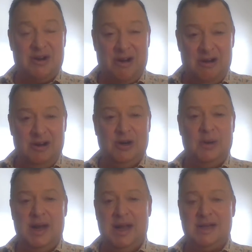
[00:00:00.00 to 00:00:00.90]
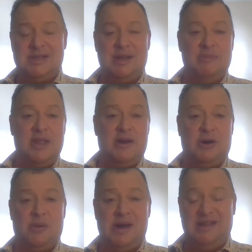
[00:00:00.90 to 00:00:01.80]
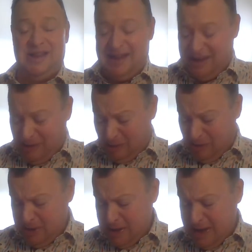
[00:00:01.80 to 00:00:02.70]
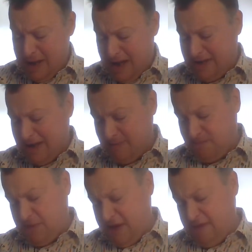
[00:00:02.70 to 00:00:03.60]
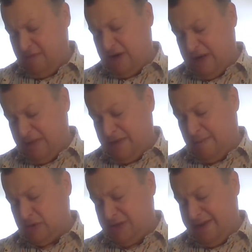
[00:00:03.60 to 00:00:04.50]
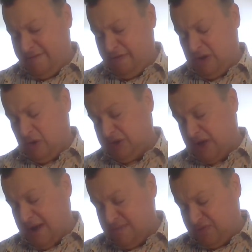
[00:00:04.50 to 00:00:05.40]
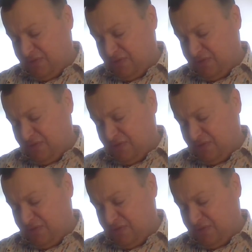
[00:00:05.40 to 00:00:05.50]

are hungry and some that are greatly ill. And yet, even in the most difficult times